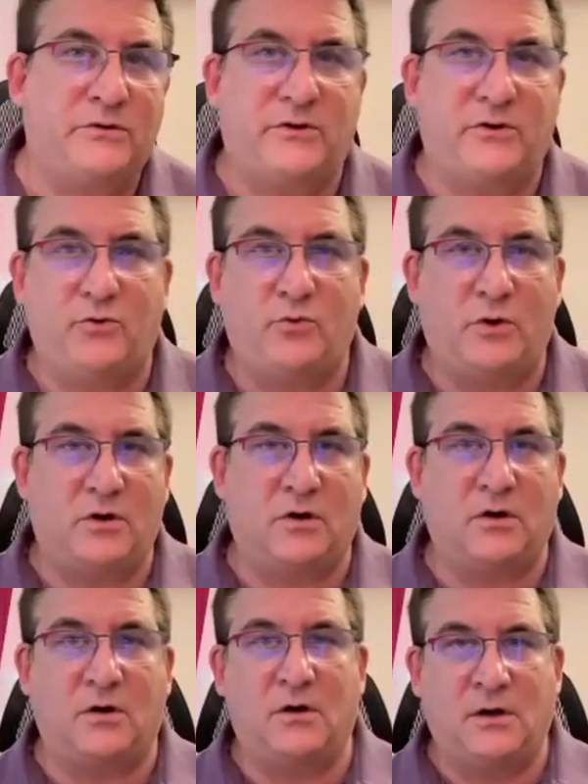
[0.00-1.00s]
You
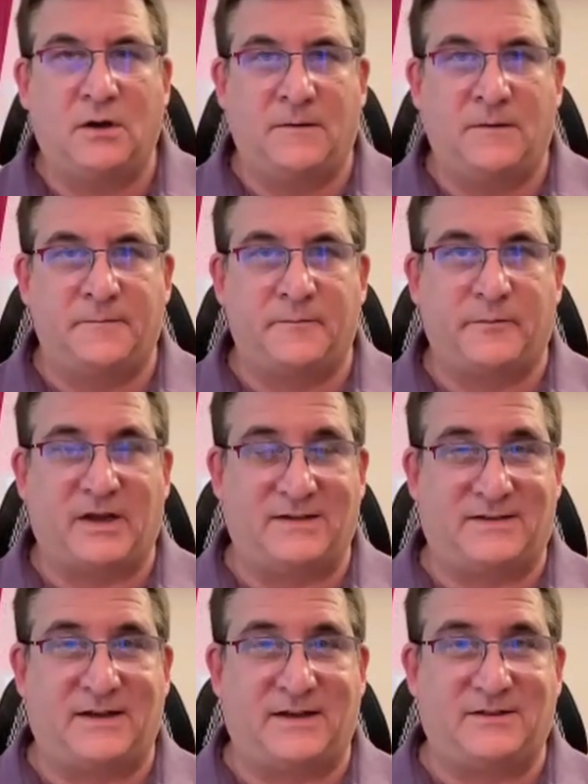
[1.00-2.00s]
were
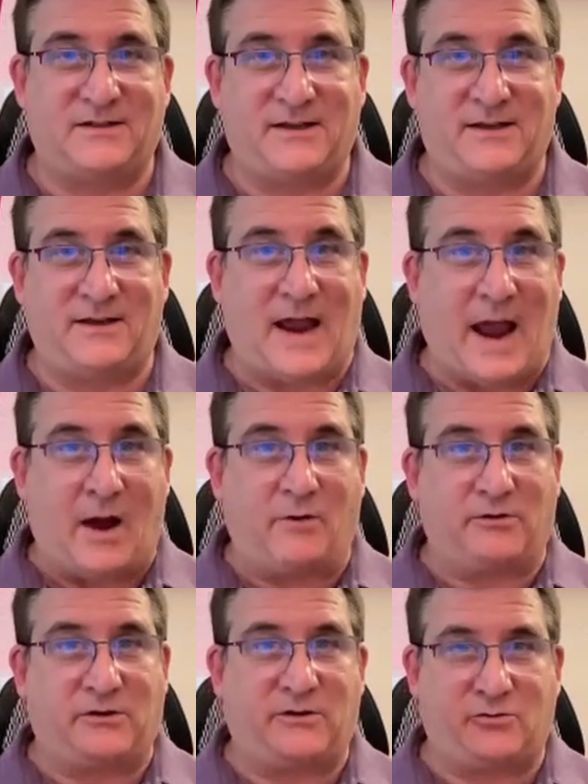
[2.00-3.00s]
essentially
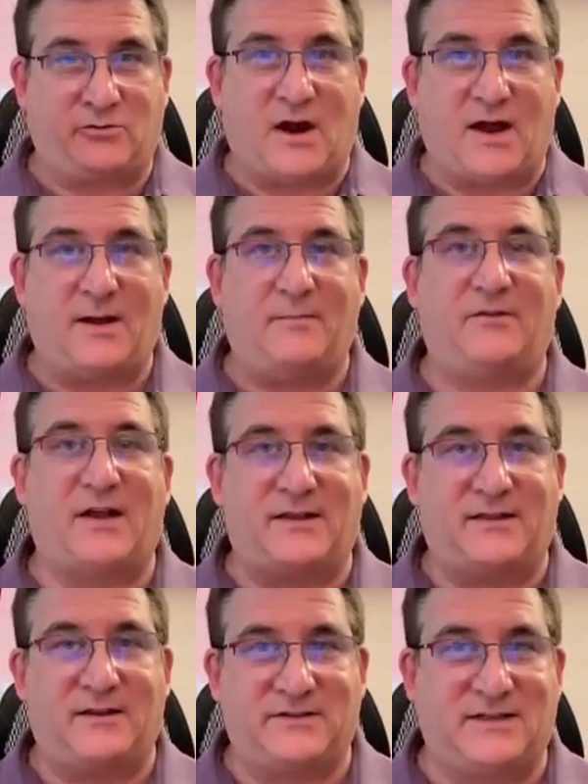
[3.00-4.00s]
out tribe, like
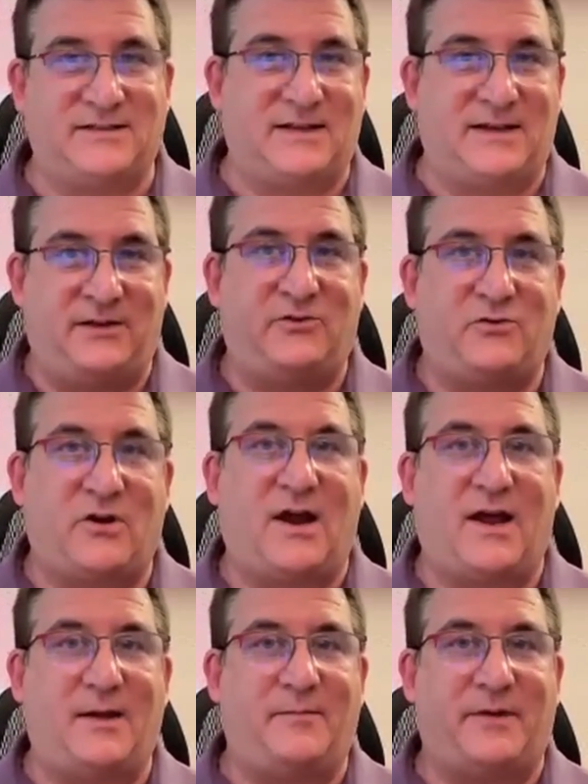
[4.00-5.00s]
there's this in
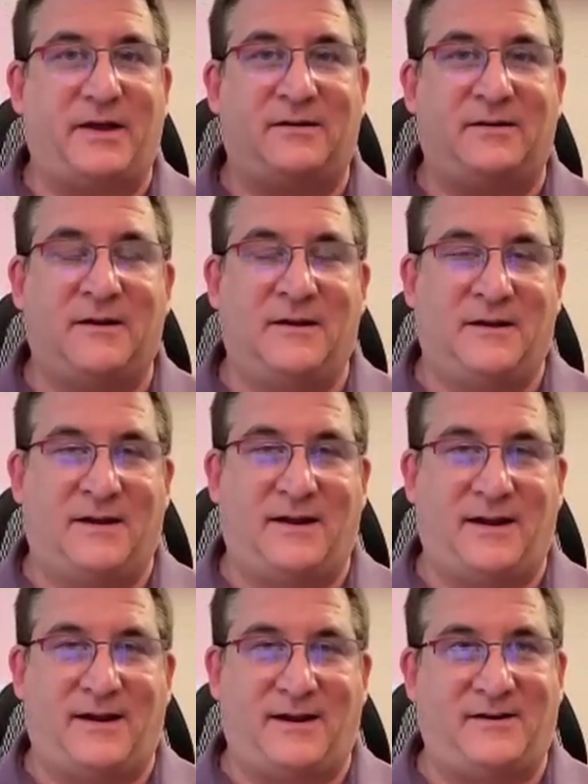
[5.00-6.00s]
tribe and
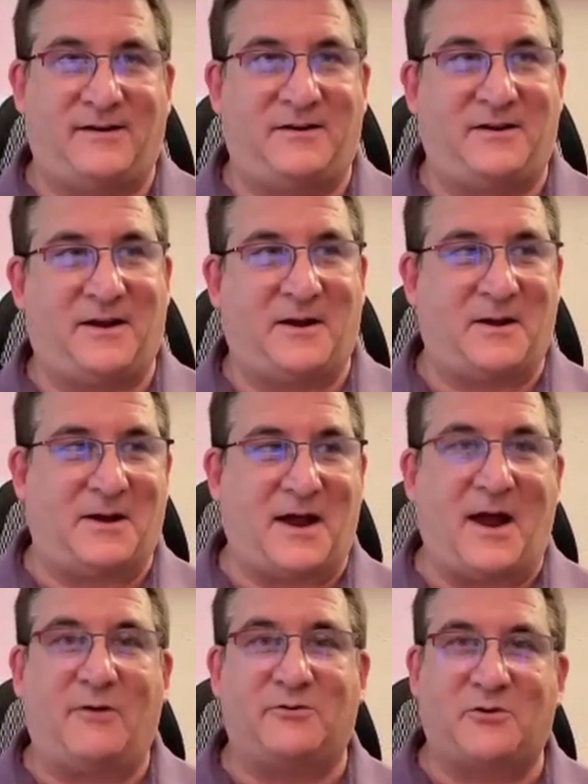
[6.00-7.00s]

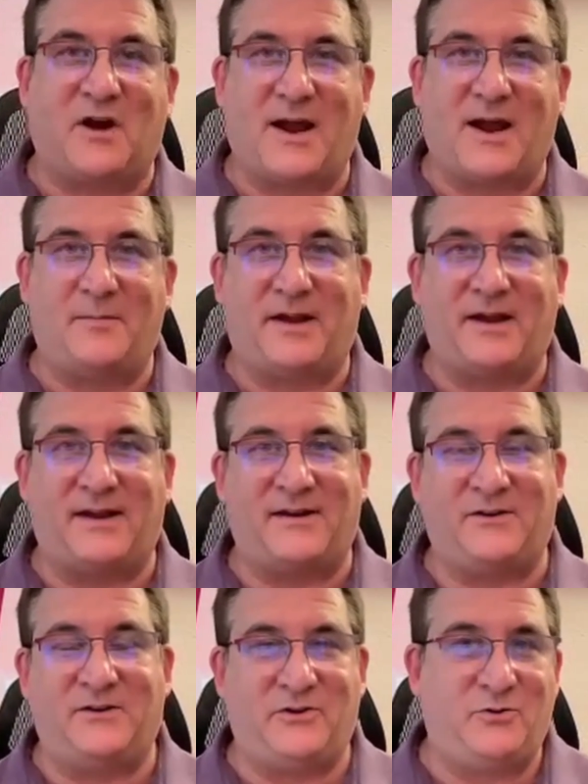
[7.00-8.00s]
out tribe,
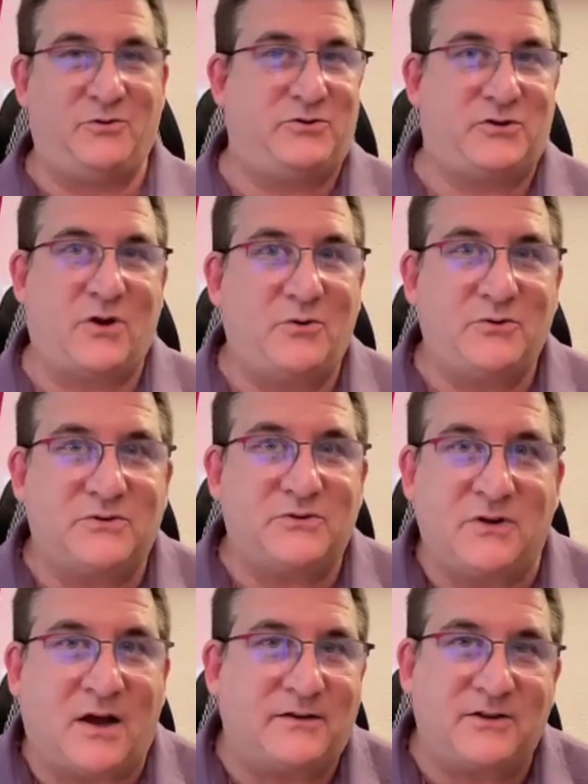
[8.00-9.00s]
and you chose
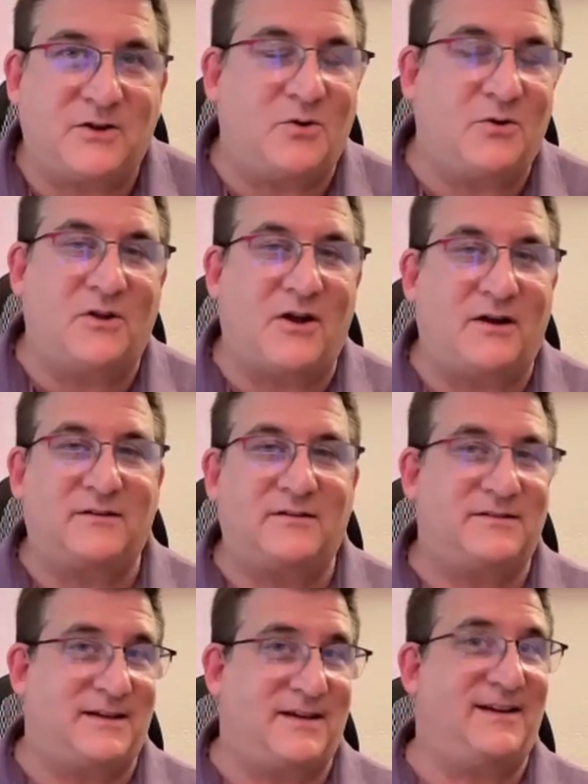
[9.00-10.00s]
not to go
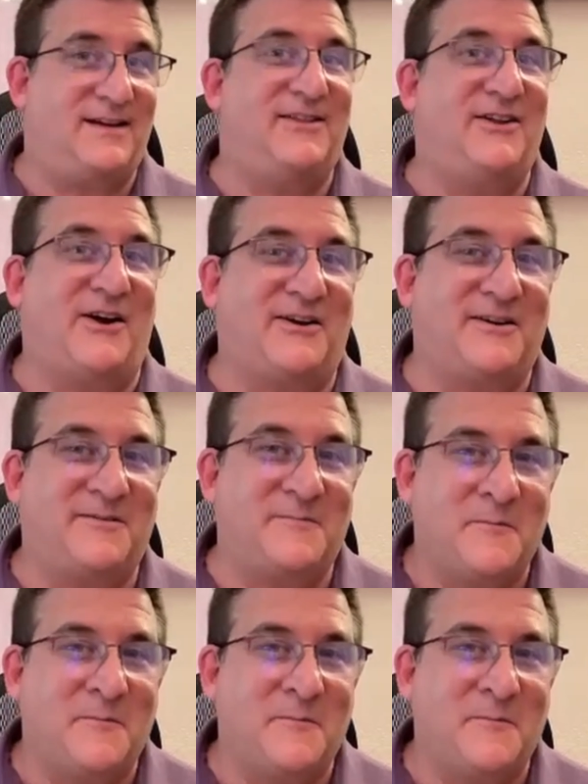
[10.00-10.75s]
along to get along.